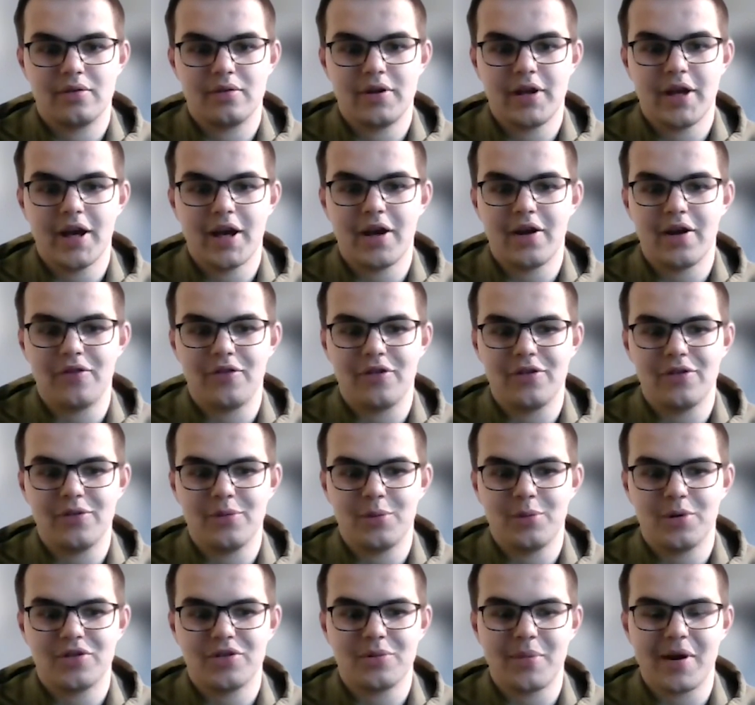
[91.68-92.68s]
Yeah, it
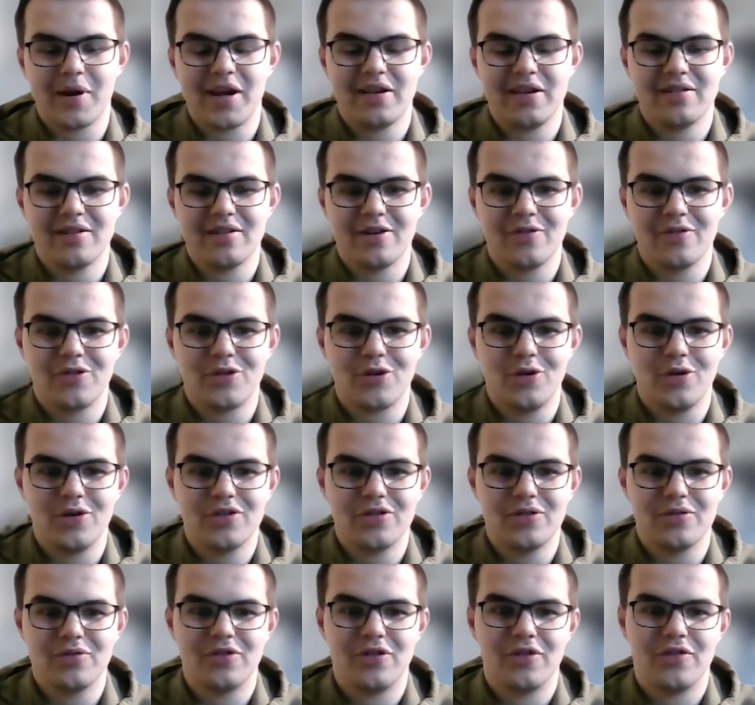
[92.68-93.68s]
was amazing, of
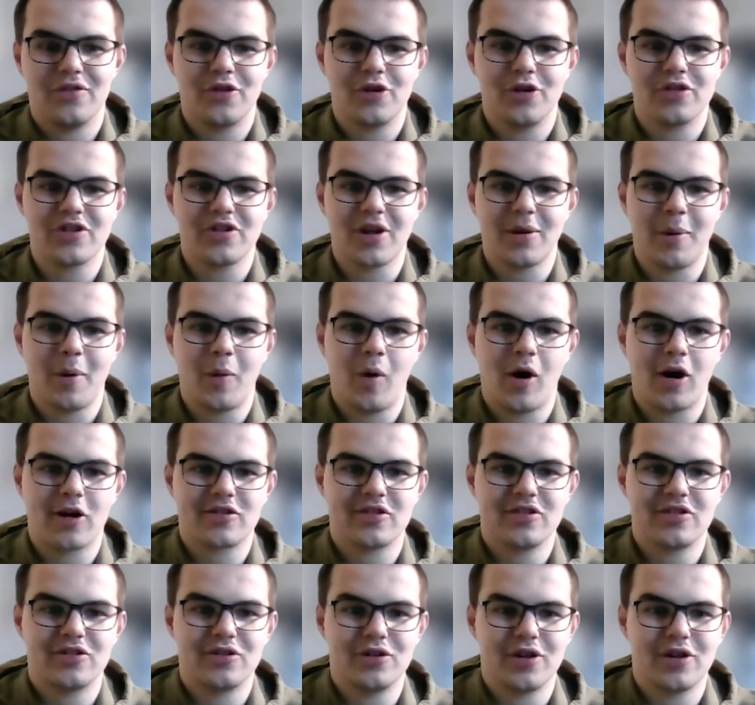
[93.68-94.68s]
course. It was the first time I
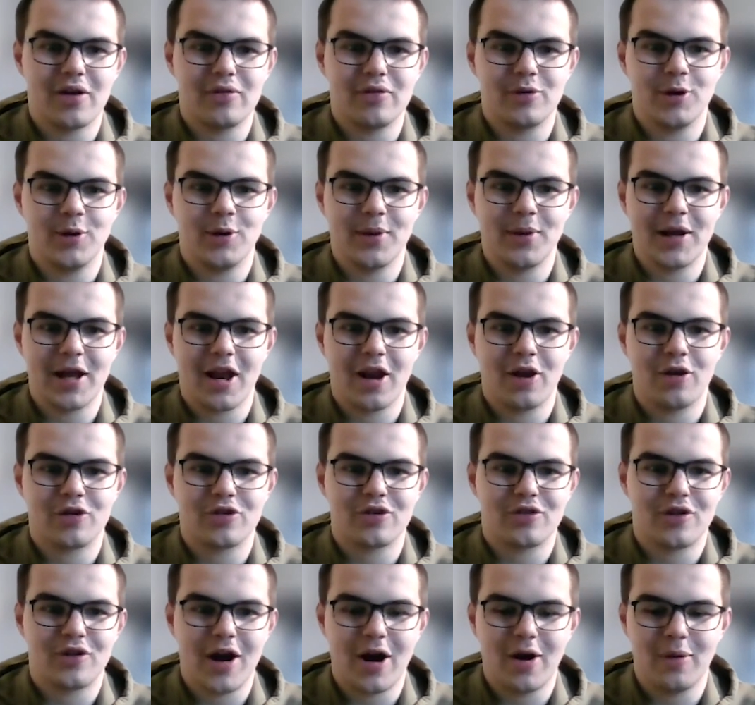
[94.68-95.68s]
walked into that room and I
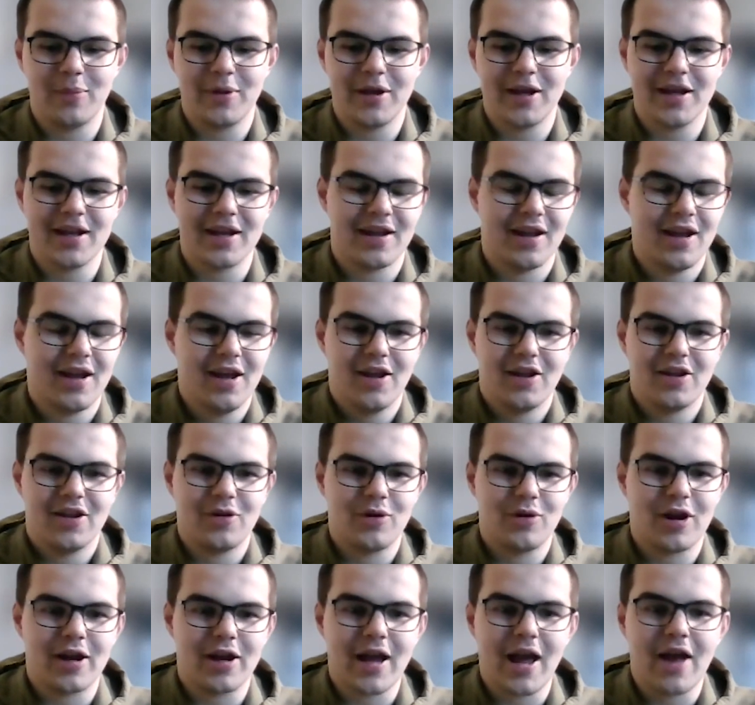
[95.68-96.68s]
looked around me and it
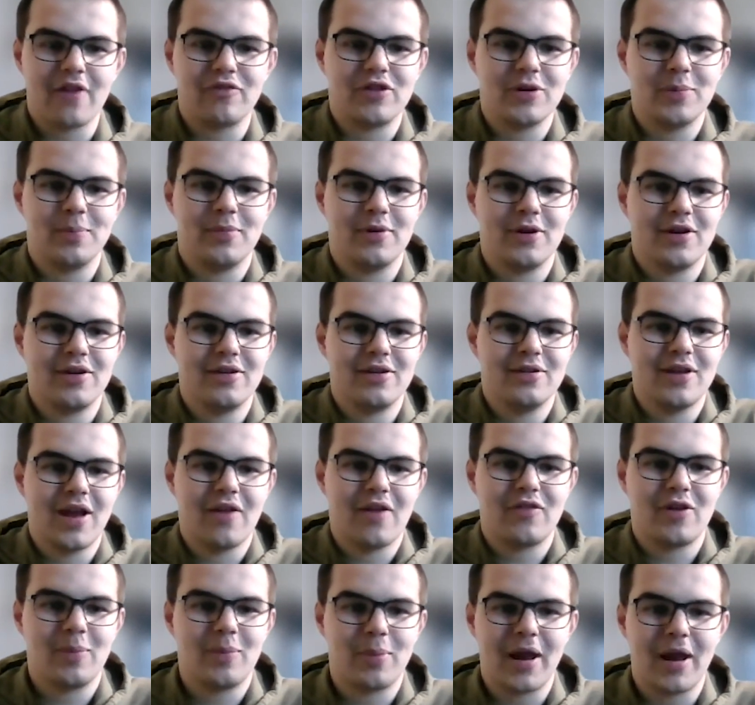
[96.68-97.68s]
was like
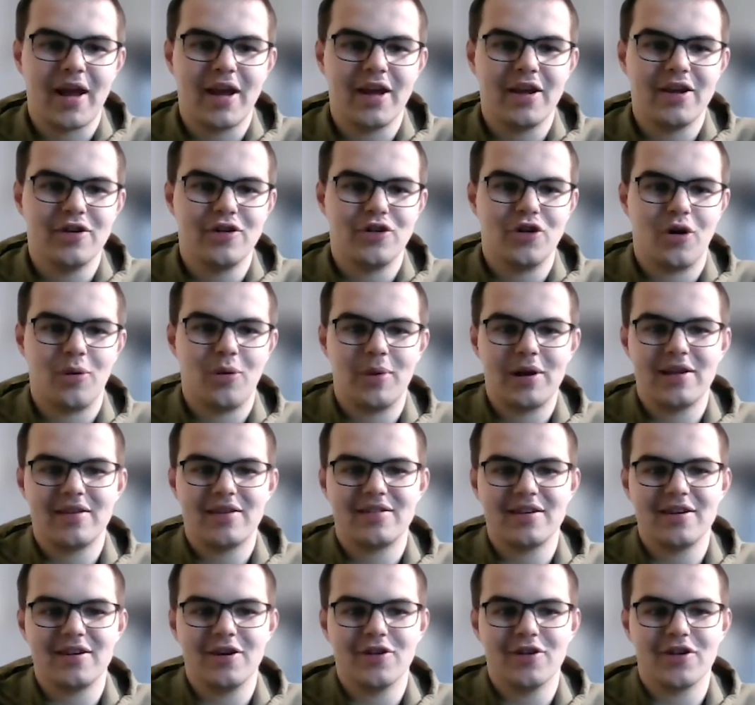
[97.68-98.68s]
every player you normally
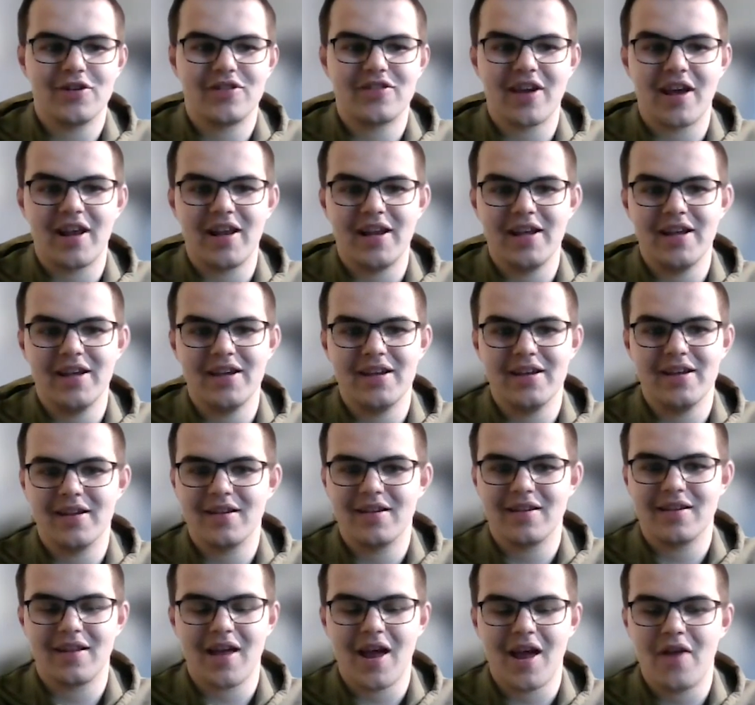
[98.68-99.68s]
see on the
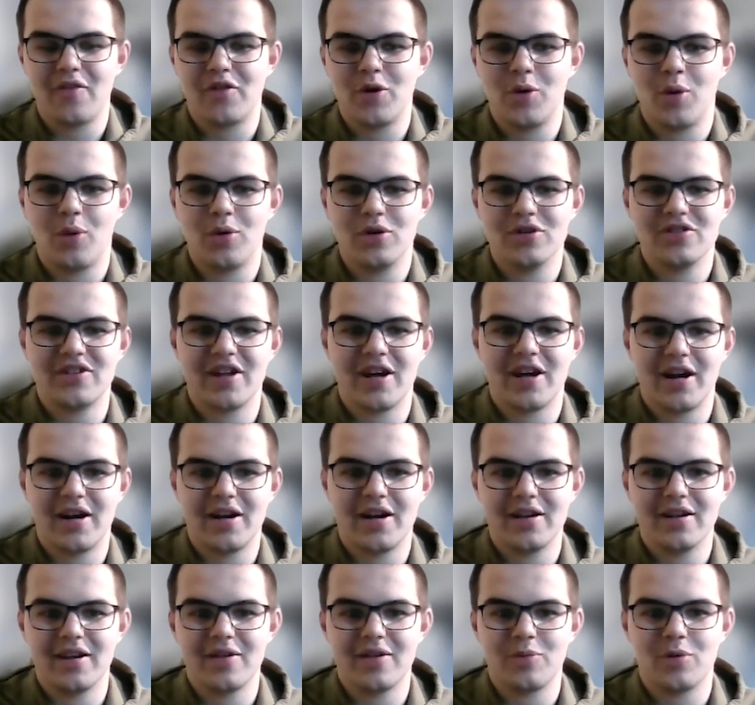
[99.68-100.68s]
telly, everyone was there
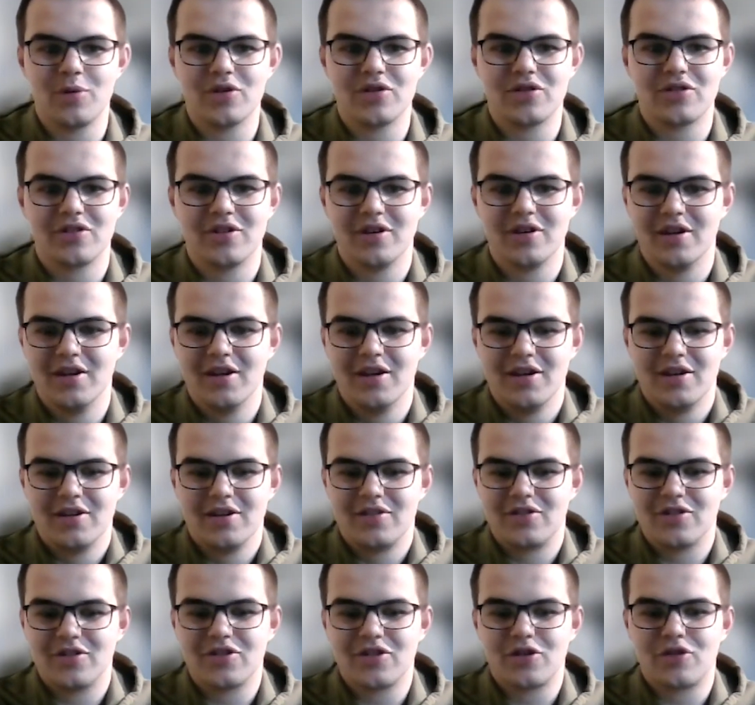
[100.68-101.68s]
and it was
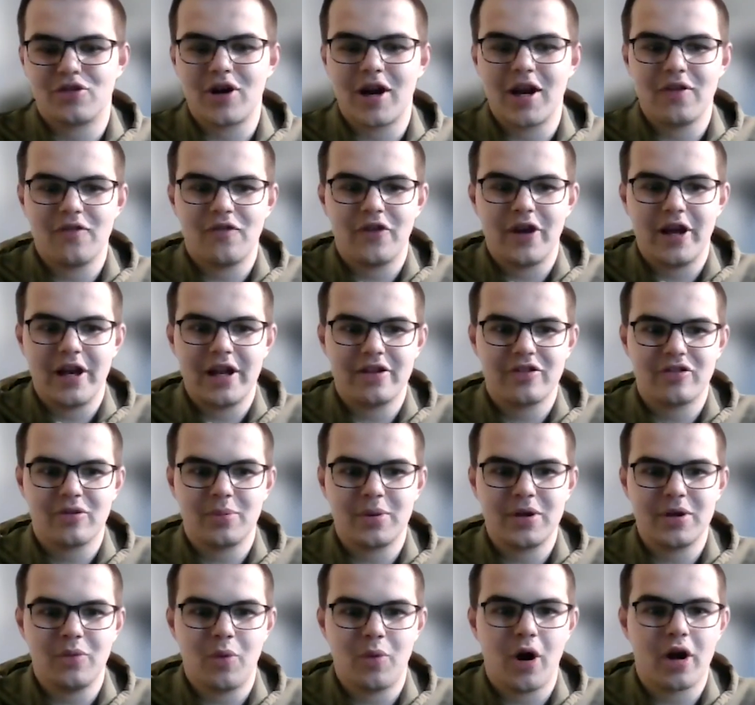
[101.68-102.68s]
just a great feeling to
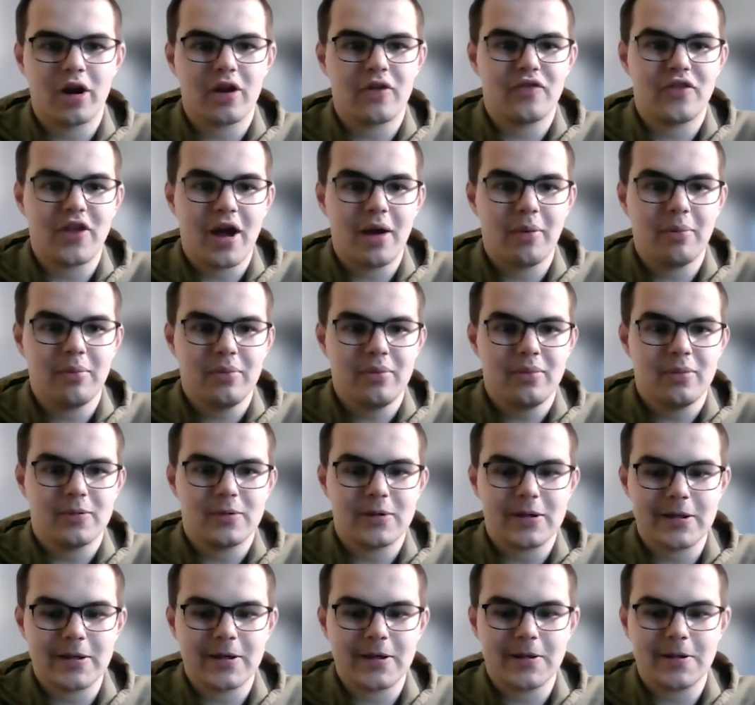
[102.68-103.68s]
be one of them.
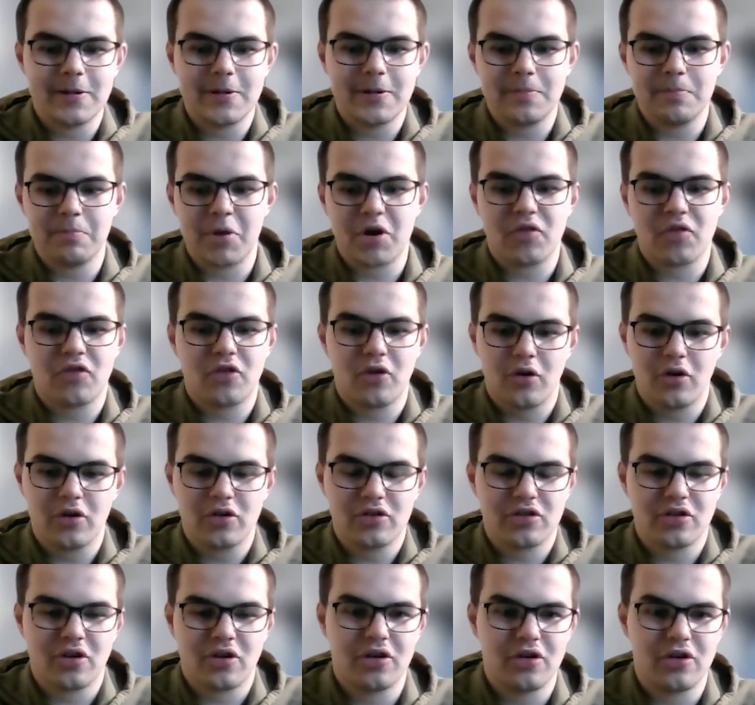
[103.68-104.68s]
But of
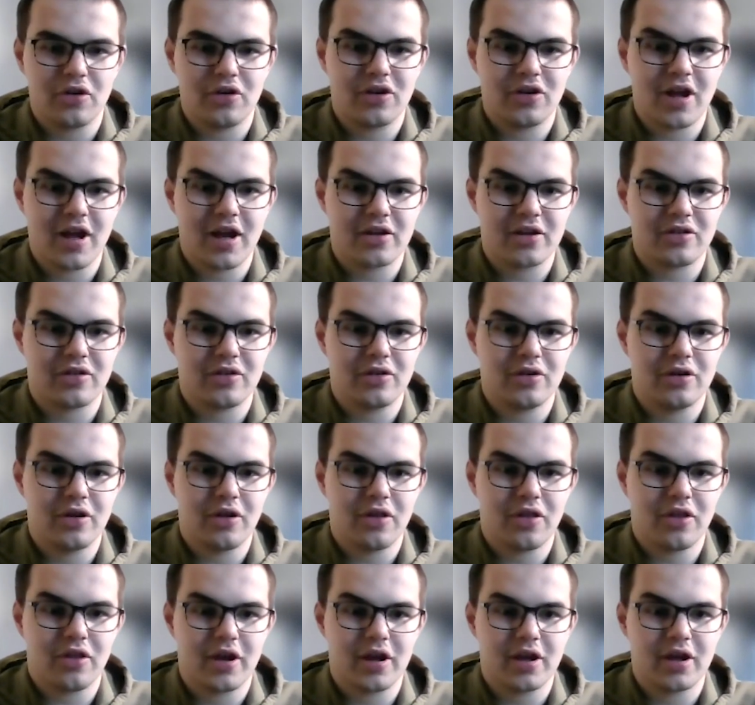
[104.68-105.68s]
course, you're there to do
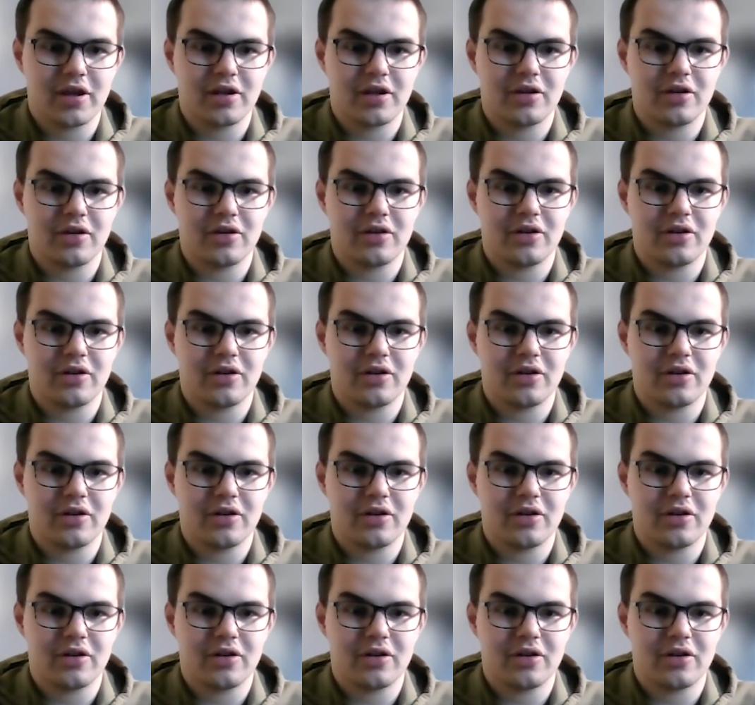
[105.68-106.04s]
your thing.